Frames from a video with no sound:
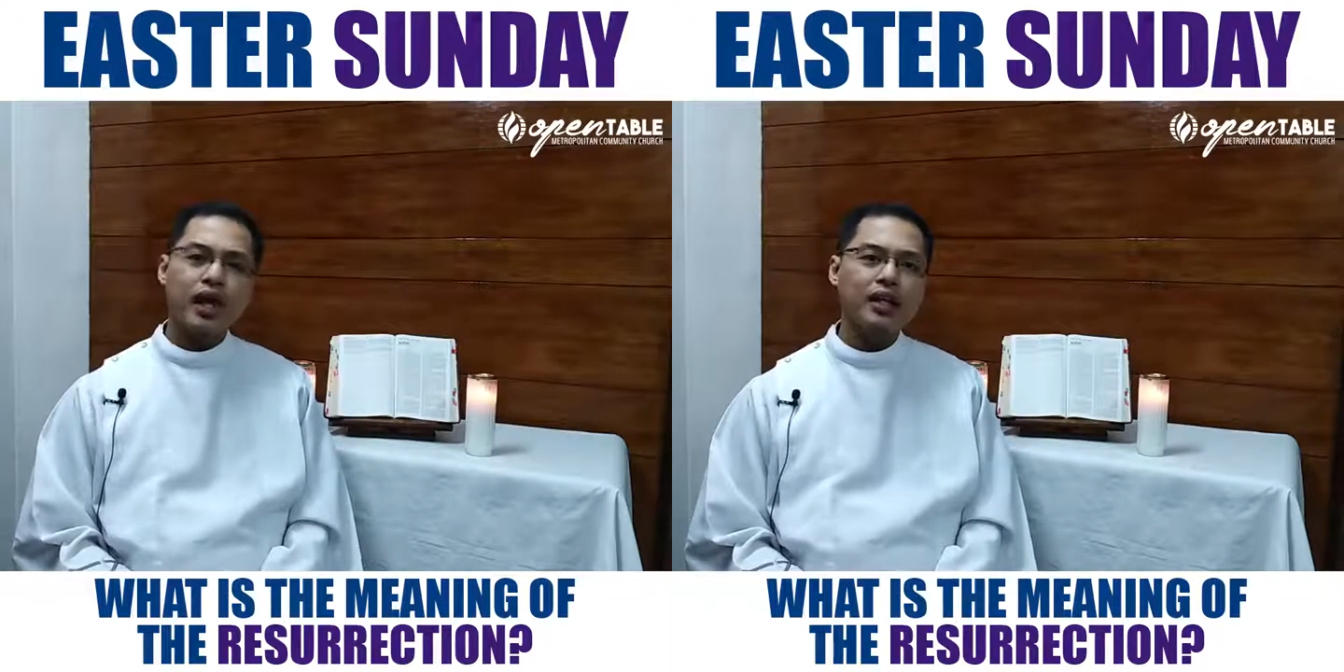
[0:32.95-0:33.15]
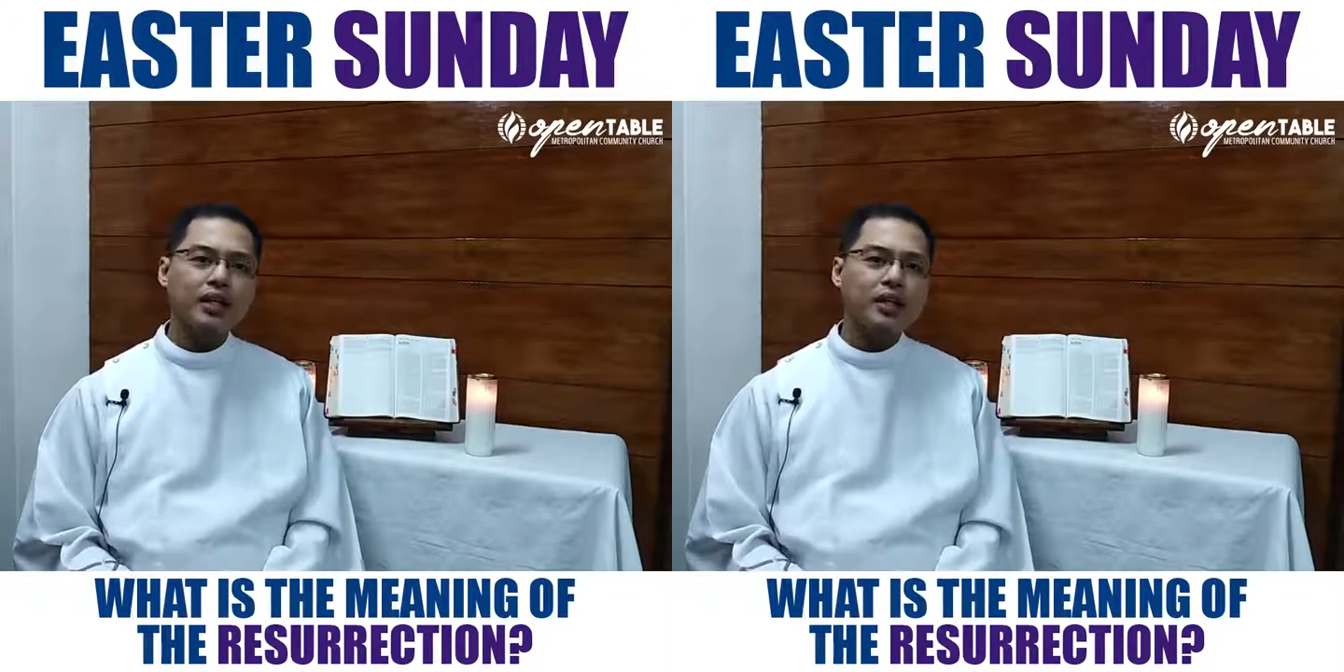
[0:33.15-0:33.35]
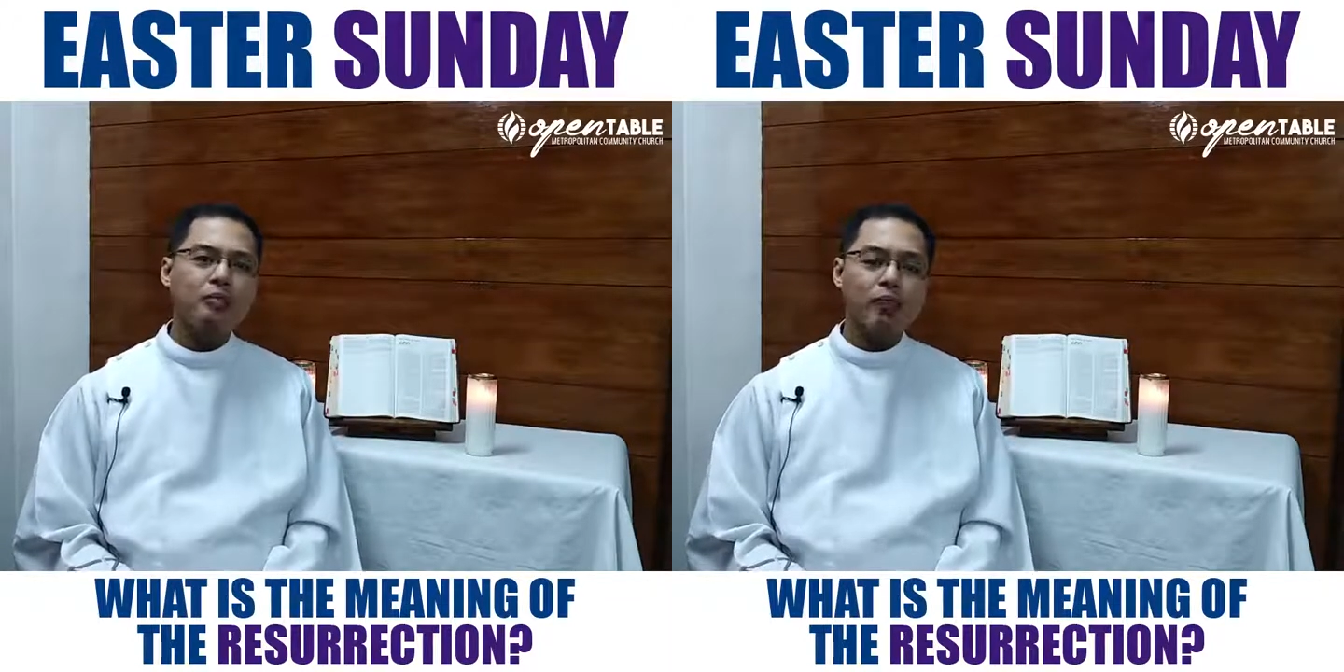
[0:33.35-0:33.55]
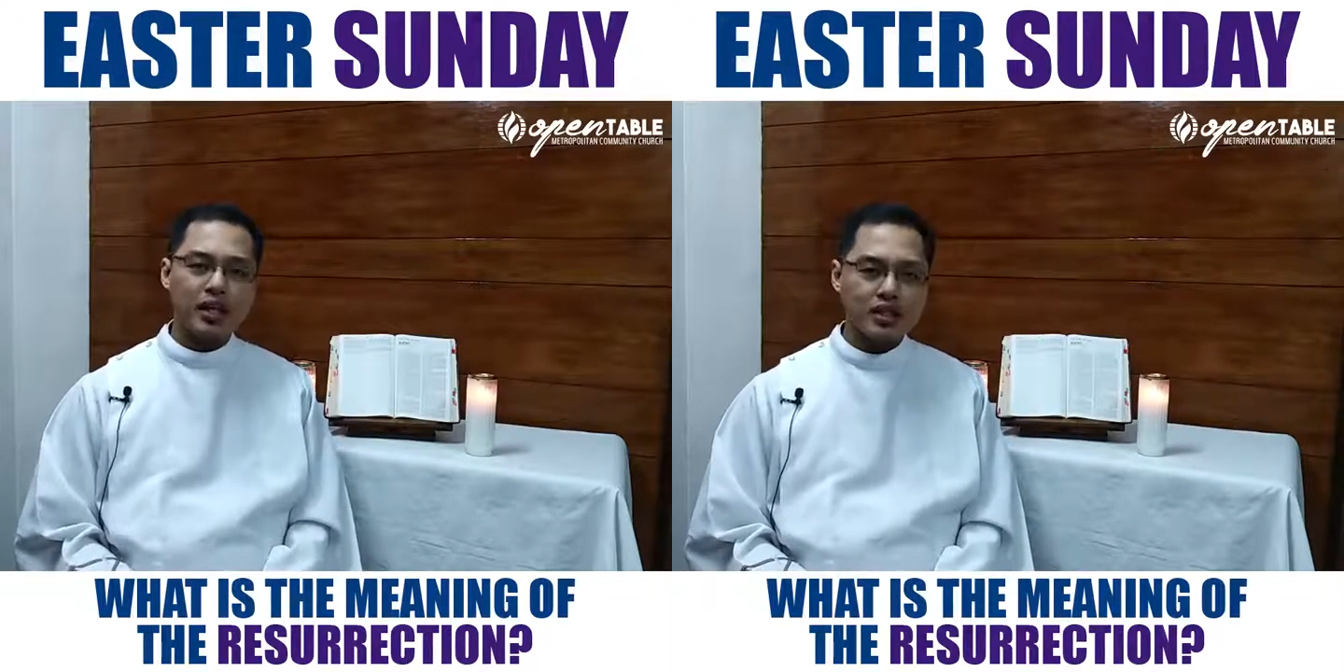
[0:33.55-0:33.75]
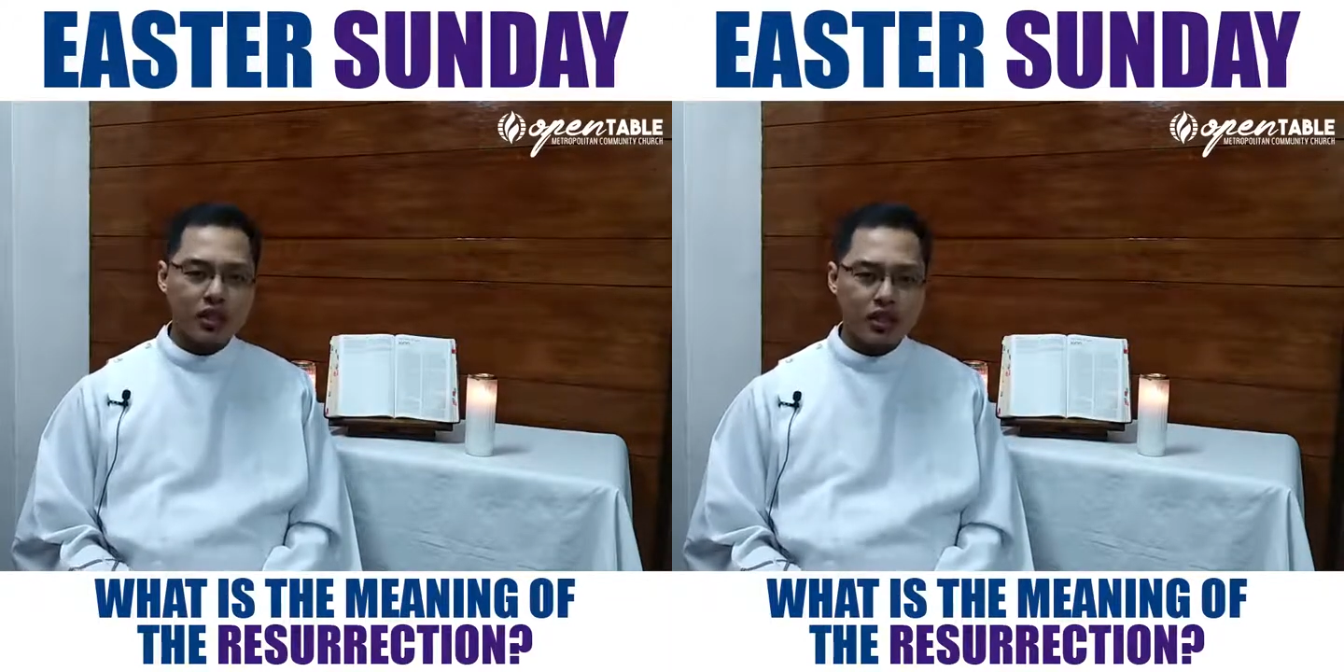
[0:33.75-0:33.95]
radical
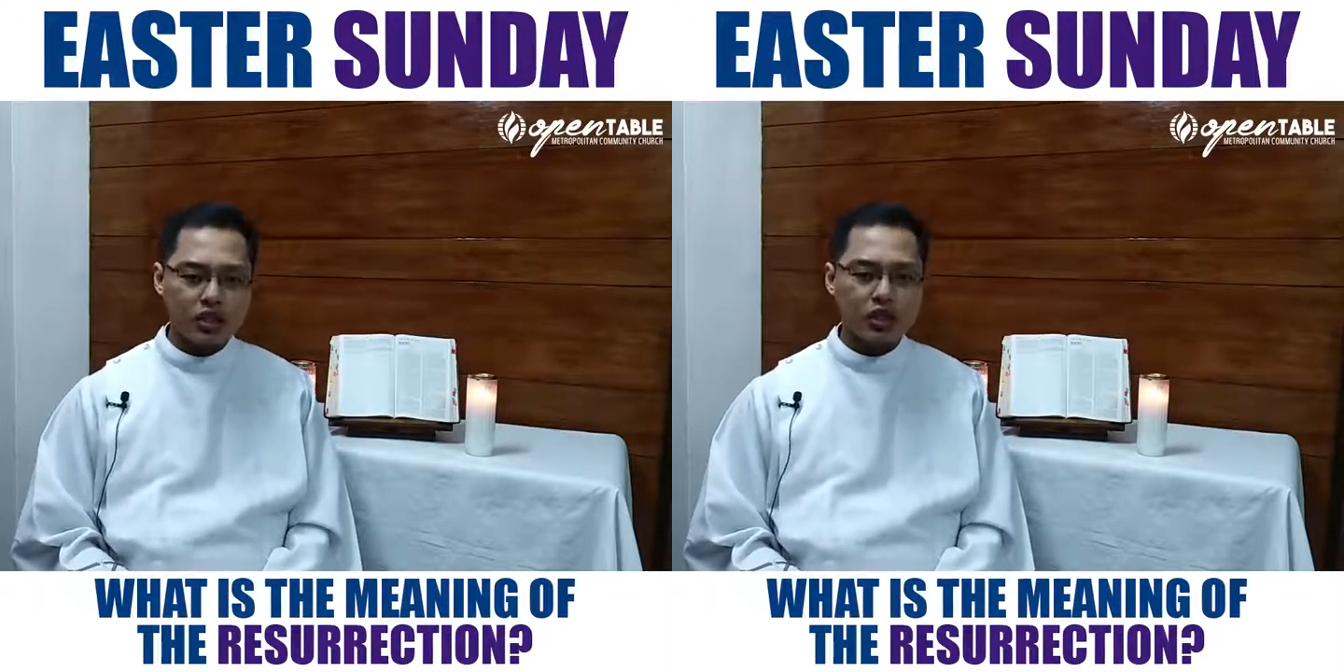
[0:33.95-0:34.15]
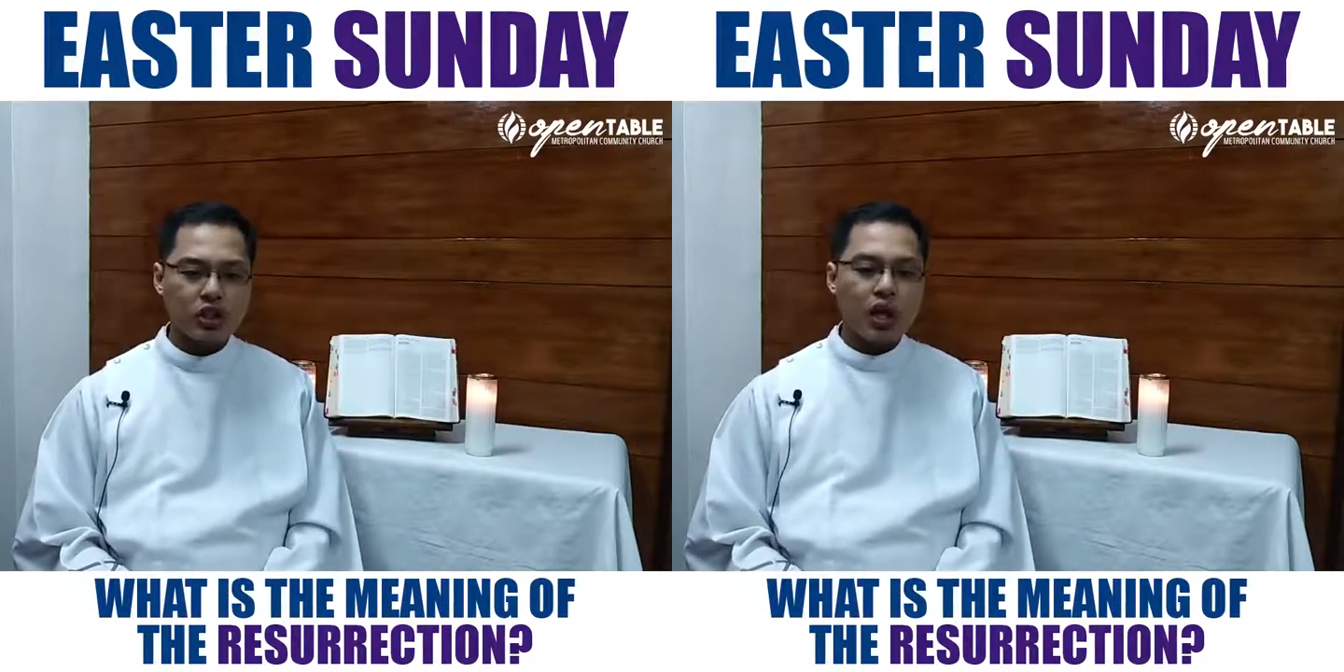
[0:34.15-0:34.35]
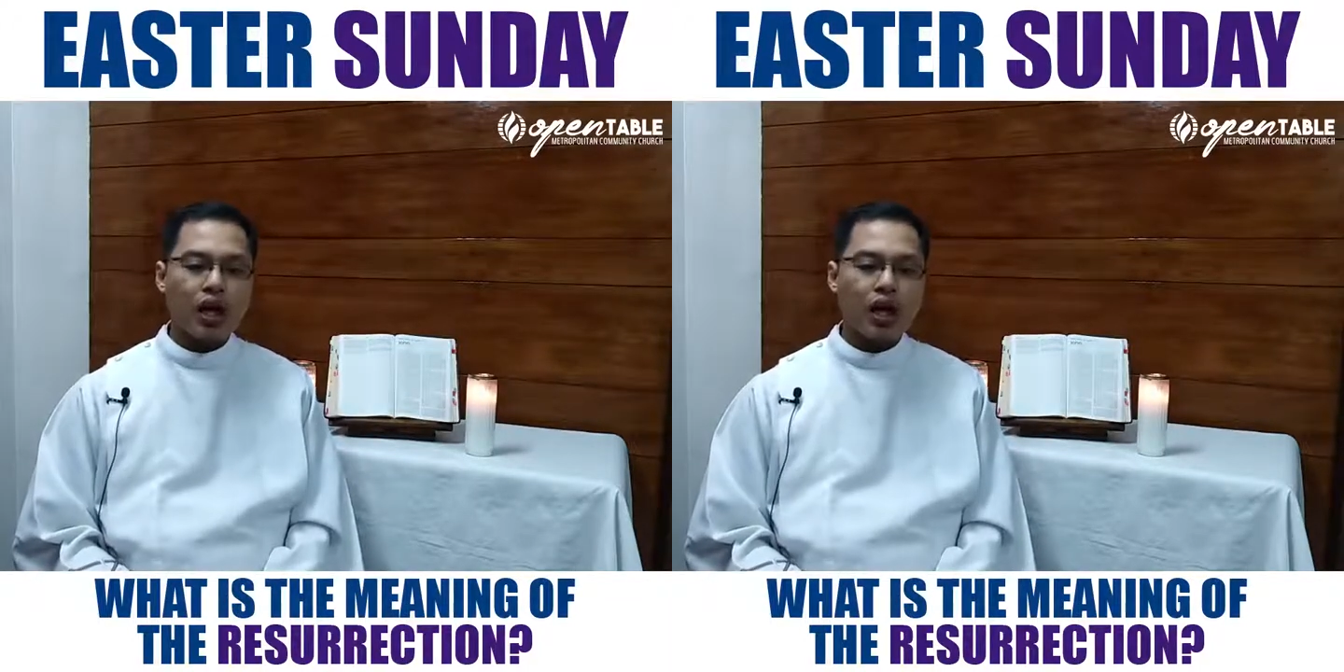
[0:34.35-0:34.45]
message